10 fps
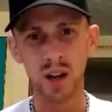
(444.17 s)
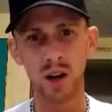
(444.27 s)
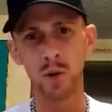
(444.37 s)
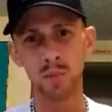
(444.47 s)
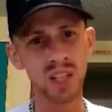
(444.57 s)

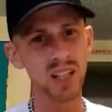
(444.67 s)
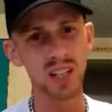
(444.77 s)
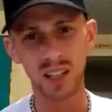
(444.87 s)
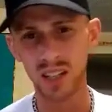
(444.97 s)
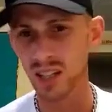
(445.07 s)
Me
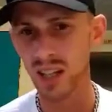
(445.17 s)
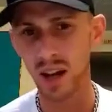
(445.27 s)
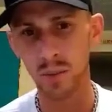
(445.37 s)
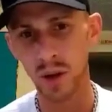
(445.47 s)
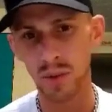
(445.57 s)
getting kicked
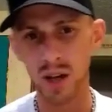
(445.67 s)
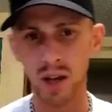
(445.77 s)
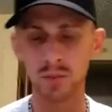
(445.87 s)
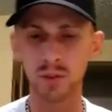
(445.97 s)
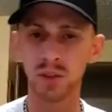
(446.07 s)
out of my
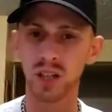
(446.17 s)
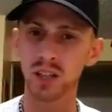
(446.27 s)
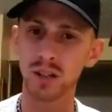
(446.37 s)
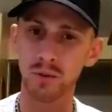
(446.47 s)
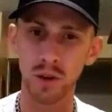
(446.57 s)
mom's
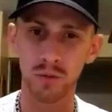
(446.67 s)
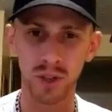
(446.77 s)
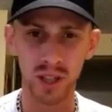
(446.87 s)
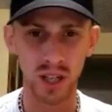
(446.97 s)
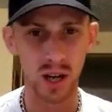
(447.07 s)
because I ran from
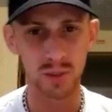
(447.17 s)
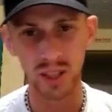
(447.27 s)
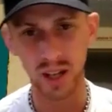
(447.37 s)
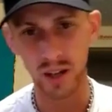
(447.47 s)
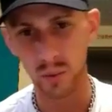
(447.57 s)
the cops
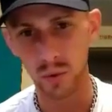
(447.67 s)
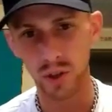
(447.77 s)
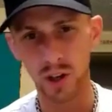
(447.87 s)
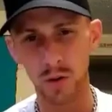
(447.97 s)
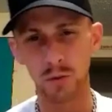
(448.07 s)
and had a
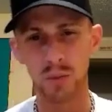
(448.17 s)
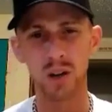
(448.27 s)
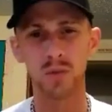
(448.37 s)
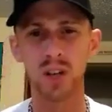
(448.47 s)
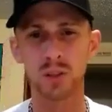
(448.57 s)
warrant out for
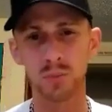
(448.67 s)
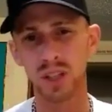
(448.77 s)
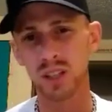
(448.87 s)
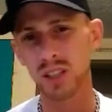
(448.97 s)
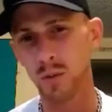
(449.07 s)
my arrest
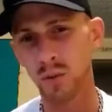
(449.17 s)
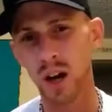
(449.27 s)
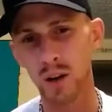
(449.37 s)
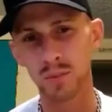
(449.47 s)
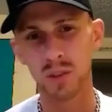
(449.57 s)
because I
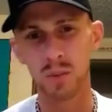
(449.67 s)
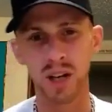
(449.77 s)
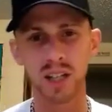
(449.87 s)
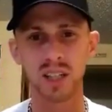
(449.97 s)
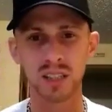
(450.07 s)
robbed
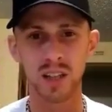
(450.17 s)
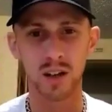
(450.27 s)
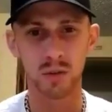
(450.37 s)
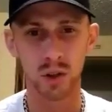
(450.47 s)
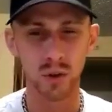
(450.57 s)
somebody
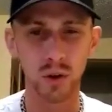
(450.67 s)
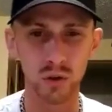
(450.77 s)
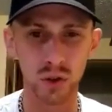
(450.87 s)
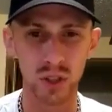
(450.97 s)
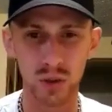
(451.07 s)
inside of a
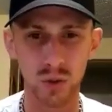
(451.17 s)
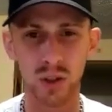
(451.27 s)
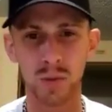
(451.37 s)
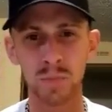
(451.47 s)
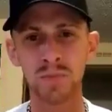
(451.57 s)
grocery
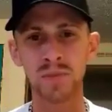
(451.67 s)
store.